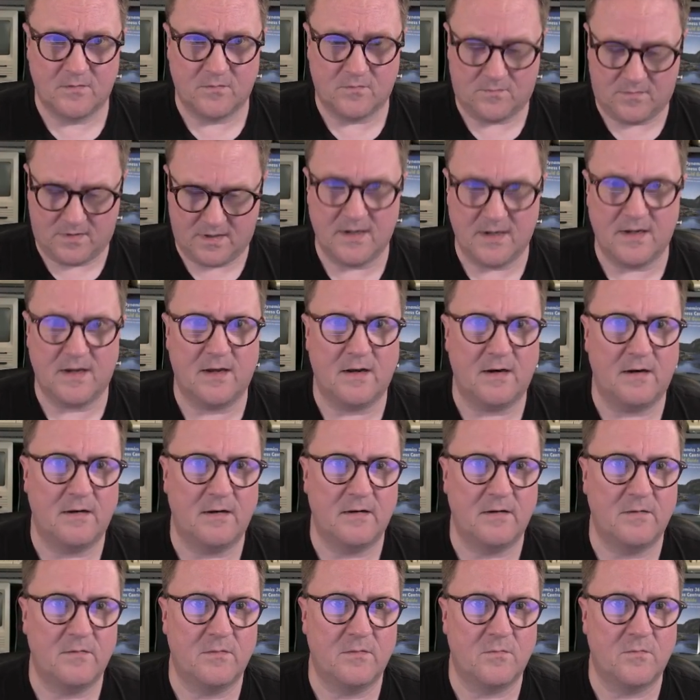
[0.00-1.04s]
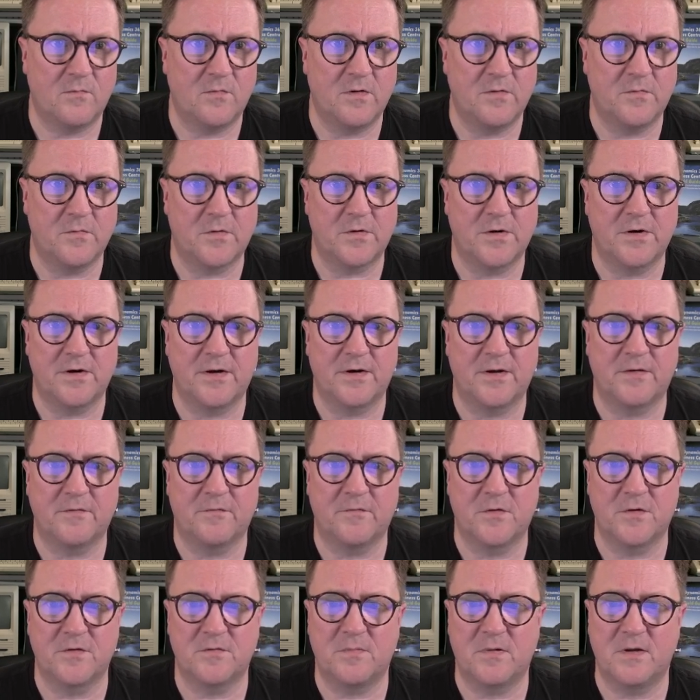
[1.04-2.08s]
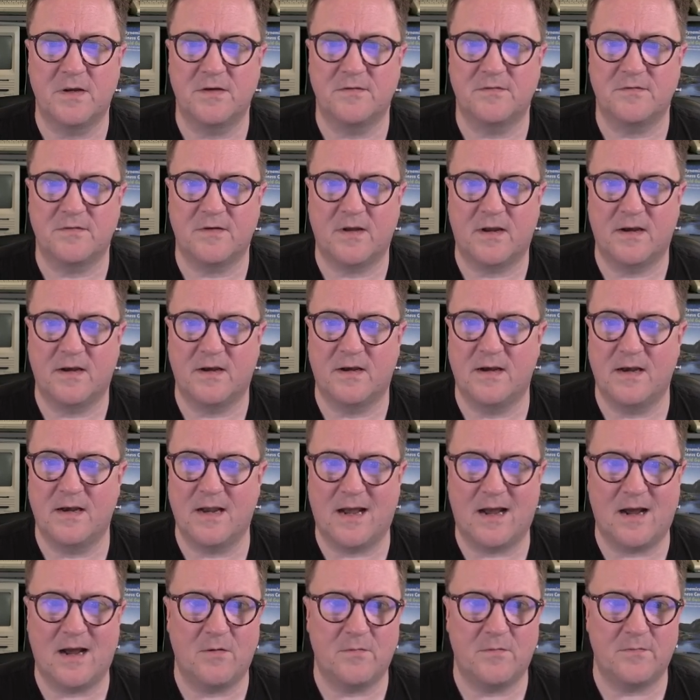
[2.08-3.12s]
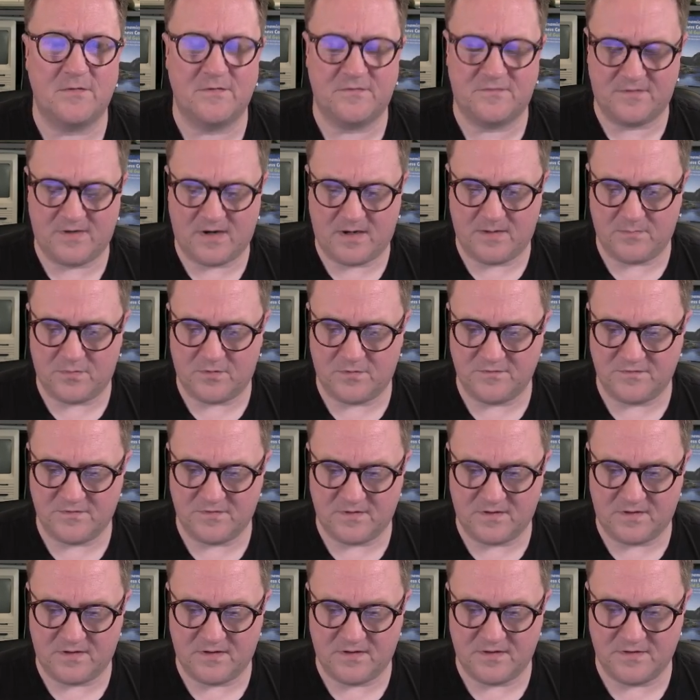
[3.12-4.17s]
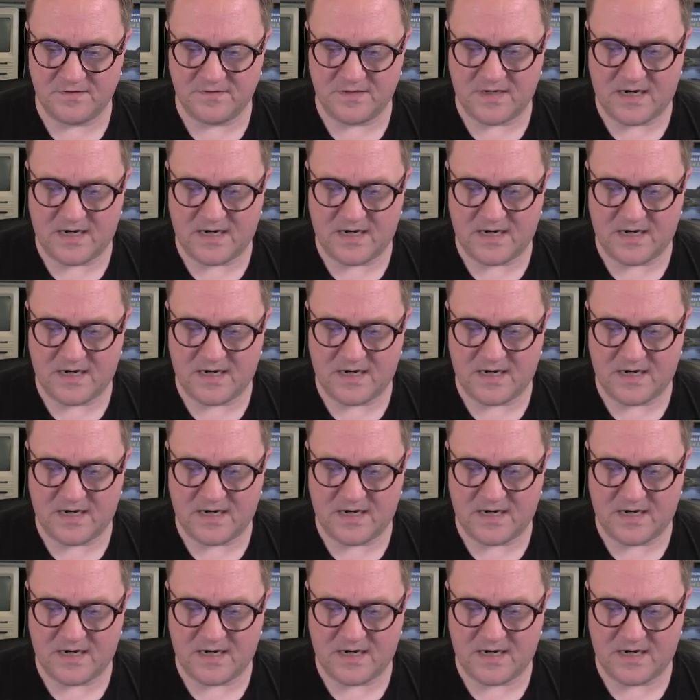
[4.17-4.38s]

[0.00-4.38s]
why we were here in the first place. And now the sandbox is